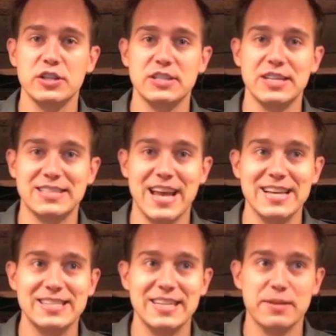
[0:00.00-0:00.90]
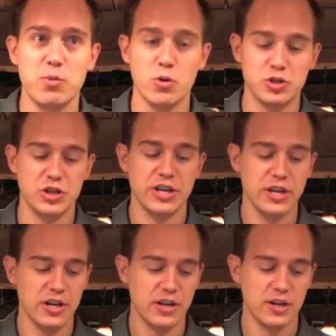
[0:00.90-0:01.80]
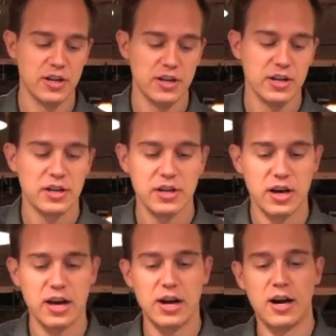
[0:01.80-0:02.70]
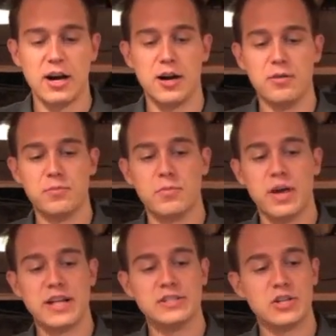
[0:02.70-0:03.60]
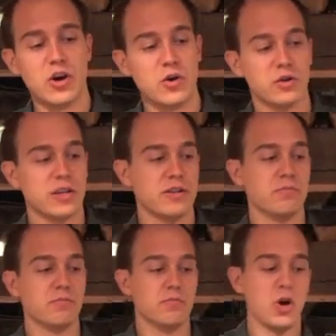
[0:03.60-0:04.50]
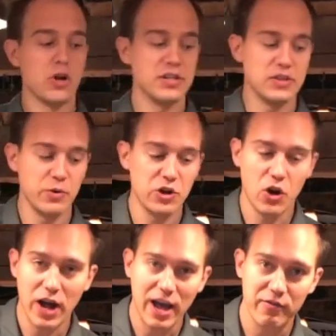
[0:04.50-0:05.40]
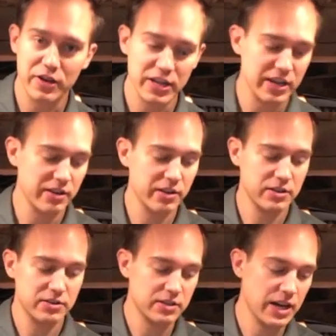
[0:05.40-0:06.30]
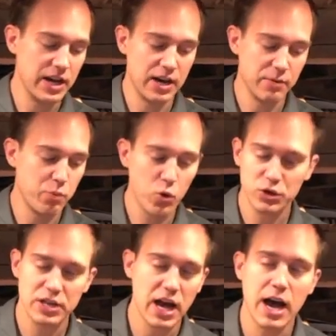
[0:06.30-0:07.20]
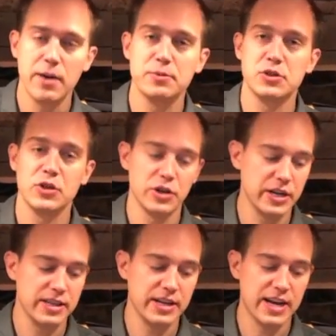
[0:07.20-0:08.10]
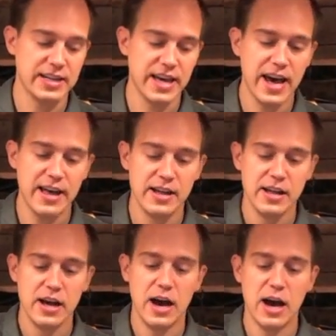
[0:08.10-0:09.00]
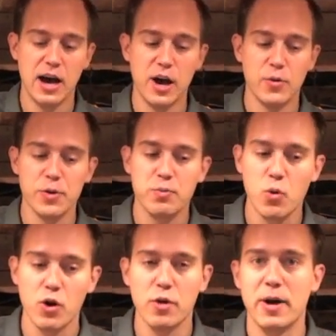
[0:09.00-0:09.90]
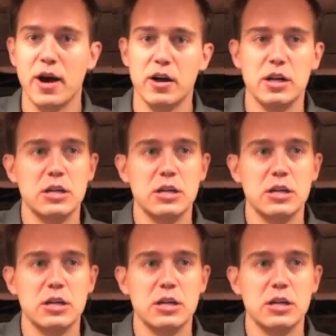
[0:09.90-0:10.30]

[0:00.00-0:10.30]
just the tasting portion here. And so notice that we don't have any pour tops or anything like that. We pour about